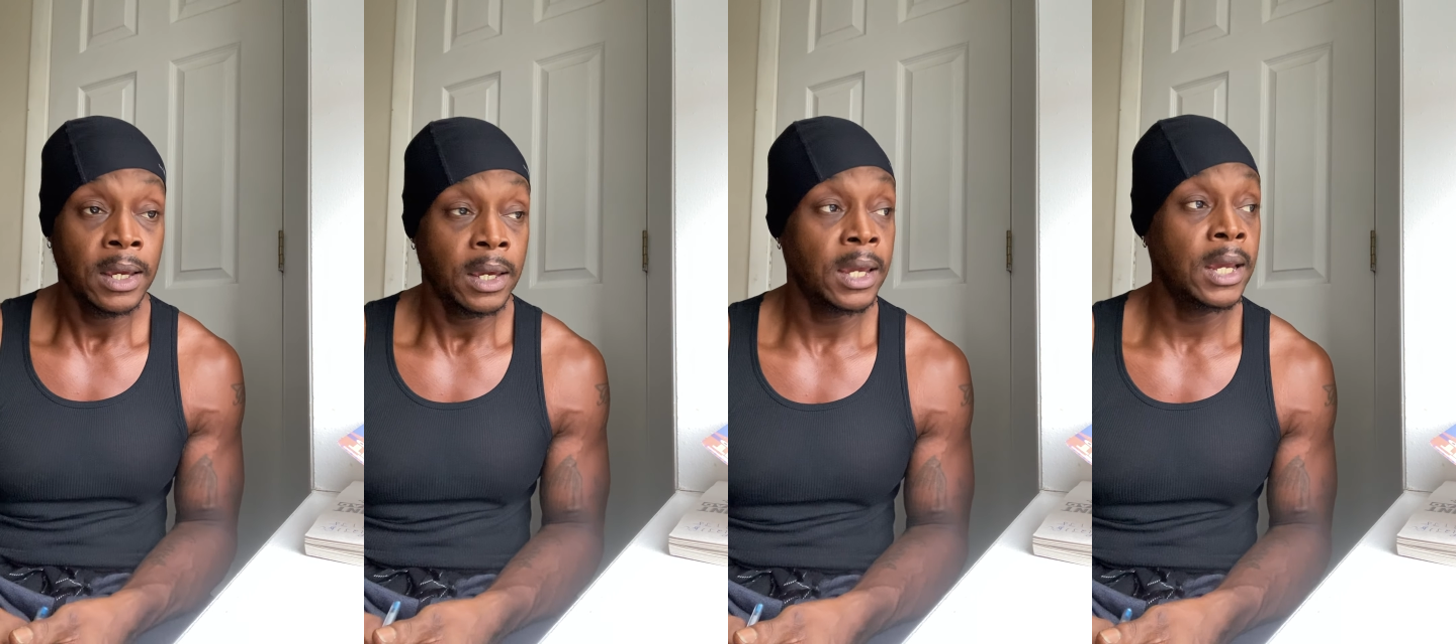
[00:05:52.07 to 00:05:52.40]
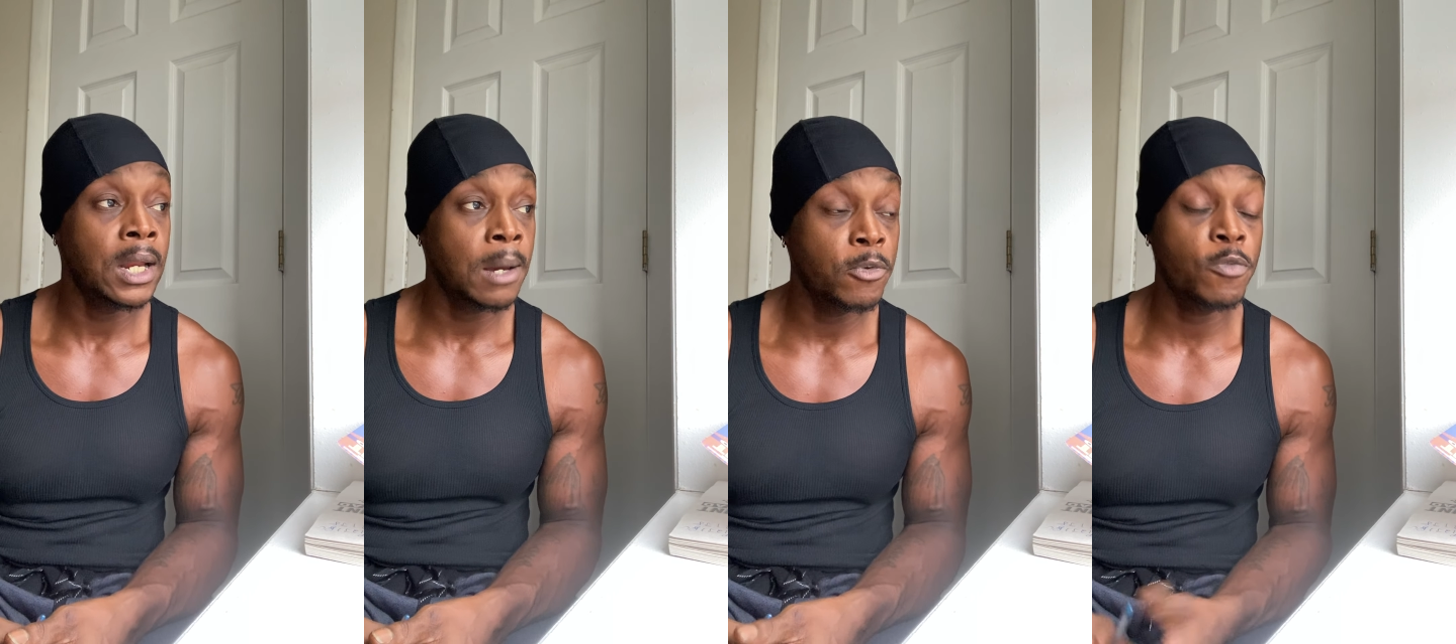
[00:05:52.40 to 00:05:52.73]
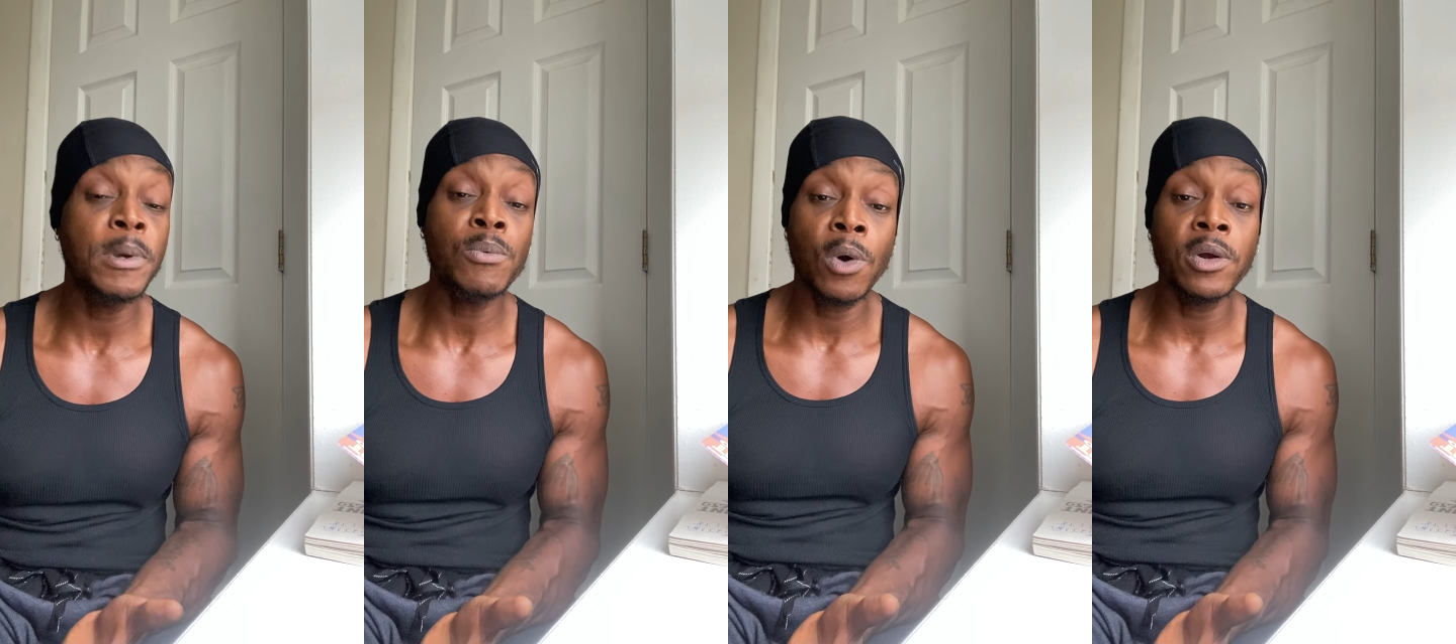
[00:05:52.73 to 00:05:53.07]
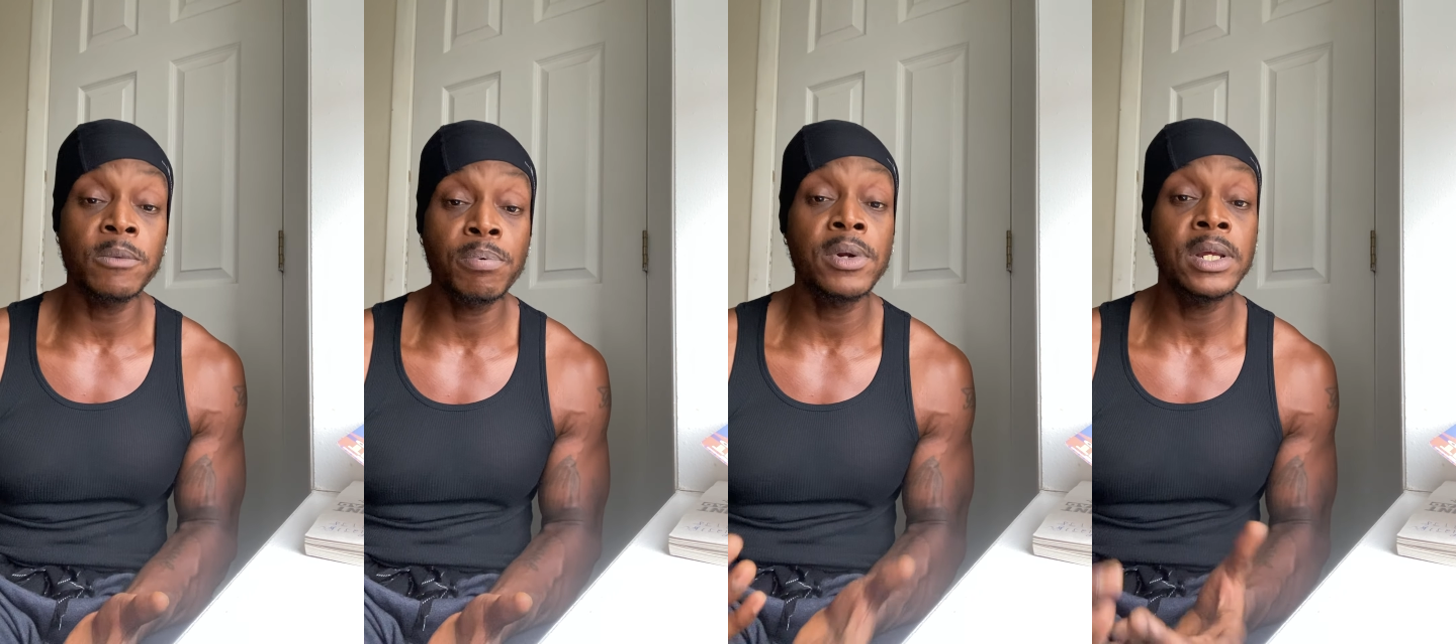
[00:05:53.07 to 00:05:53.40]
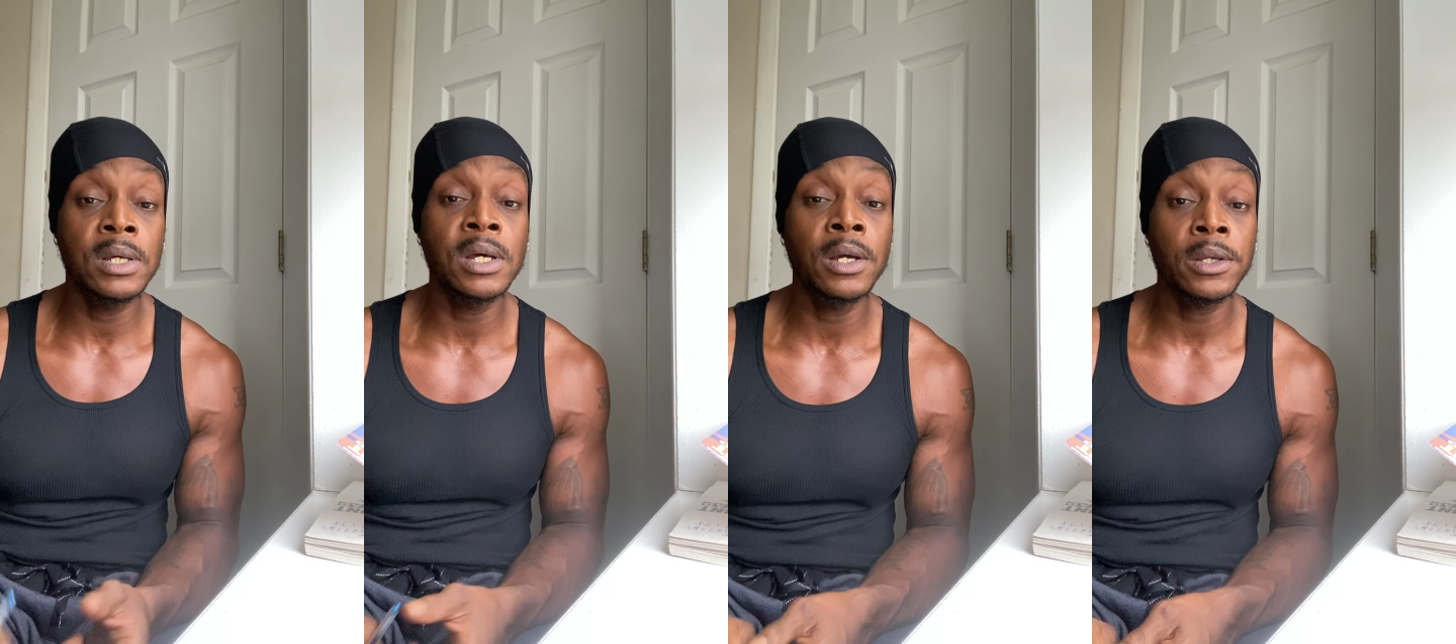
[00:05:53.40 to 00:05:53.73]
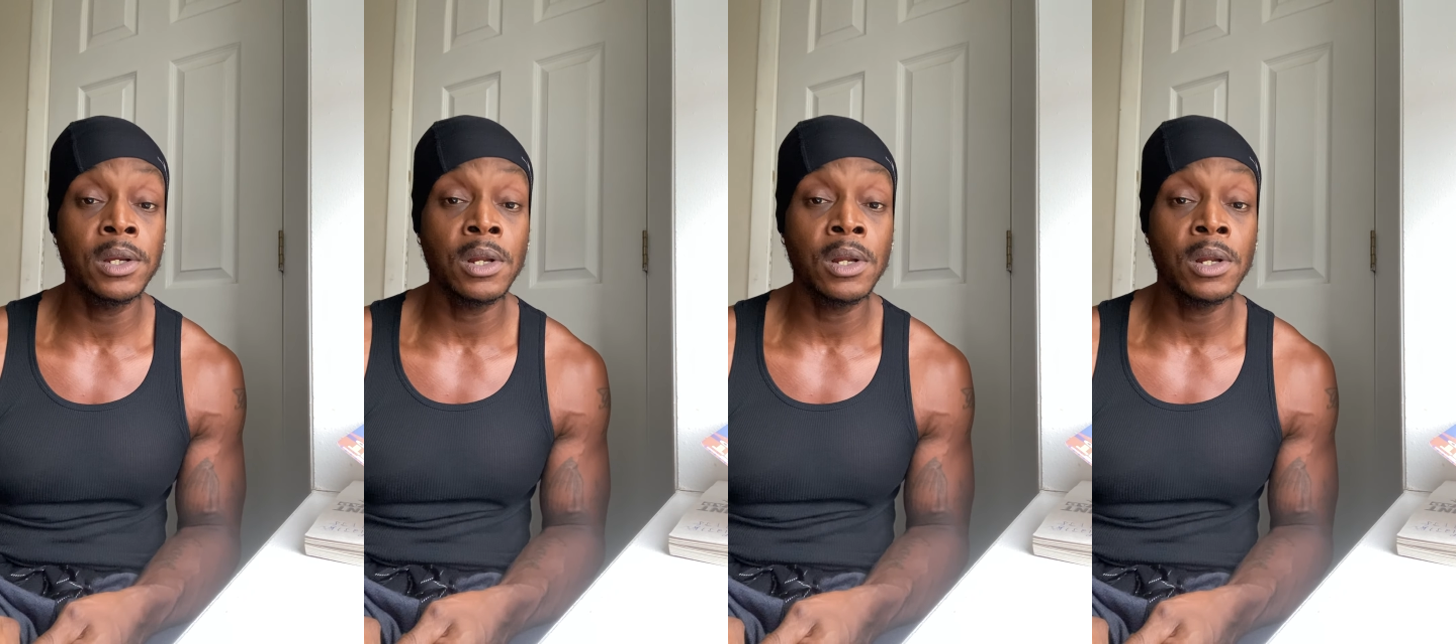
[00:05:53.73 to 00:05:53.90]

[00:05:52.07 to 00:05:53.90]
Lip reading: And it's been working pretty good. It